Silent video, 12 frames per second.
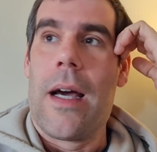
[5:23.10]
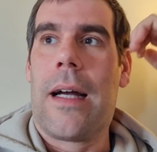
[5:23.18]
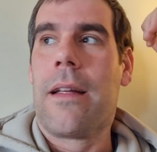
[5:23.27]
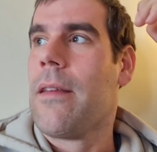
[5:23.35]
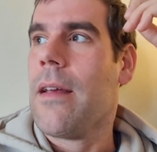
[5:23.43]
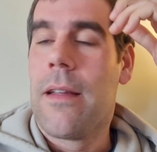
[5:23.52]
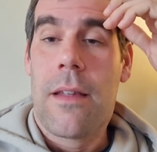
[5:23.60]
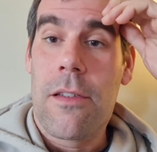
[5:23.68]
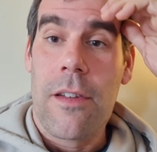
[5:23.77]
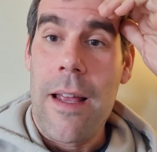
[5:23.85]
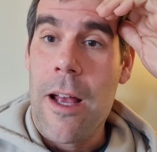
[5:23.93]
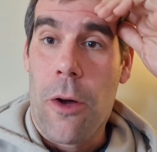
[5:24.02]
And it
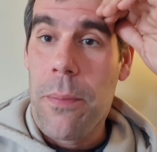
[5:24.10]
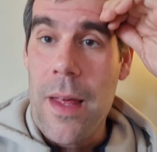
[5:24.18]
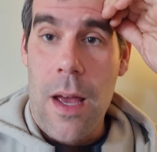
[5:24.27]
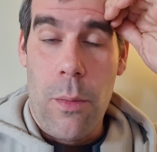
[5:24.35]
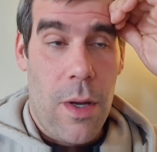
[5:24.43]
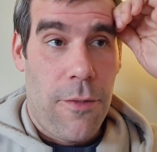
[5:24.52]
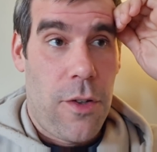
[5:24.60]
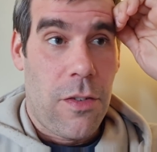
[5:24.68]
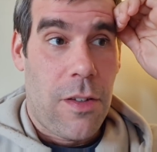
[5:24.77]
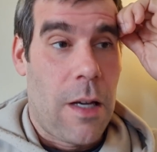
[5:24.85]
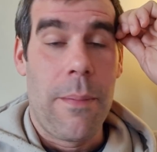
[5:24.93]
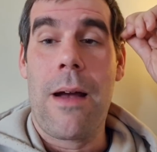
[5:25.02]
doesn't help that we've
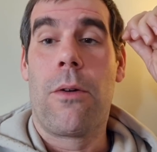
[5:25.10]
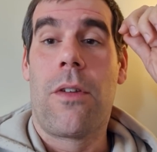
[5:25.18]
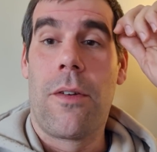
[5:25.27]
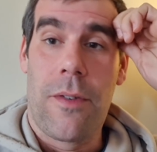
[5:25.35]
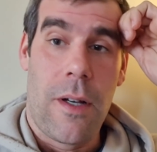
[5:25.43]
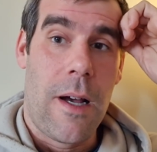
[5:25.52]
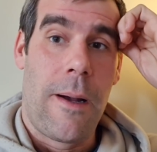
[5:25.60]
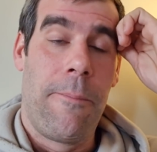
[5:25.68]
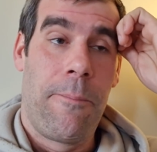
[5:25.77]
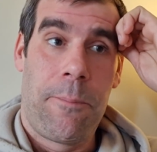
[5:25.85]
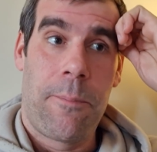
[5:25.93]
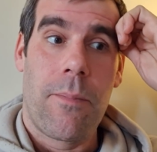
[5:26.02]
just come out of
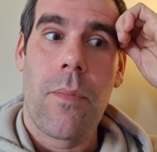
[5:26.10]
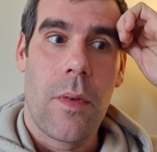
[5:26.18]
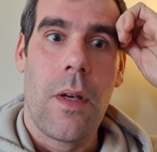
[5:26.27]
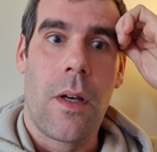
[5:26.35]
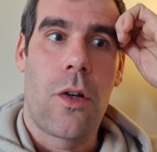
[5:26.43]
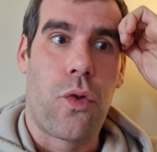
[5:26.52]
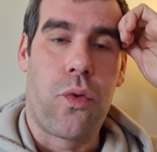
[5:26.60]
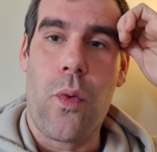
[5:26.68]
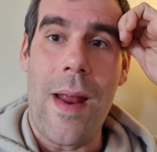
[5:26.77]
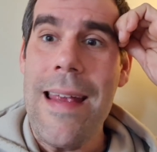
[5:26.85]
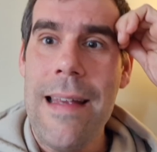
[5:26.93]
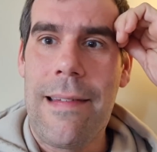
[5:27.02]
a
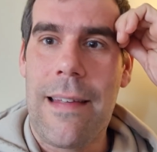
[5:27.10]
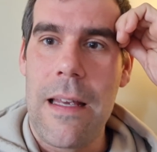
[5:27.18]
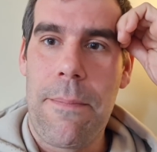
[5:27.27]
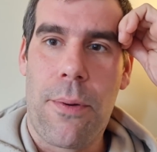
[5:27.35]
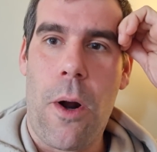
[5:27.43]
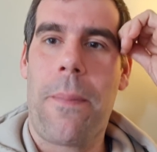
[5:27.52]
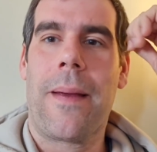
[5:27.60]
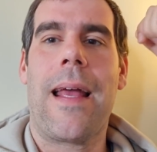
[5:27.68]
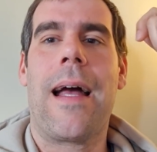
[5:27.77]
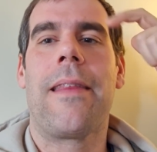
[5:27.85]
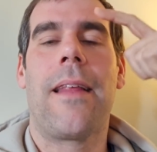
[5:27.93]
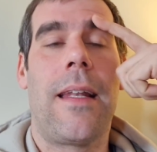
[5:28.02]
crazy
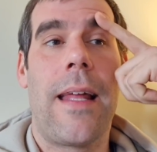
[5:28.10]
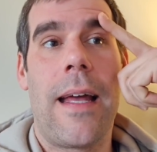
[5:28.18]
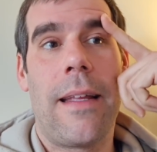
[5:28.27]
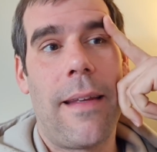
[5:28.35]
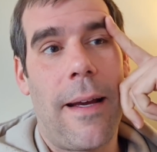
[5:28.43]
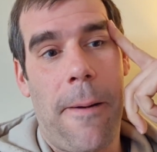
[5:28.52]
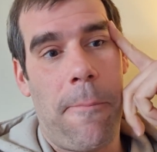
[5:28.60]
propaganda-led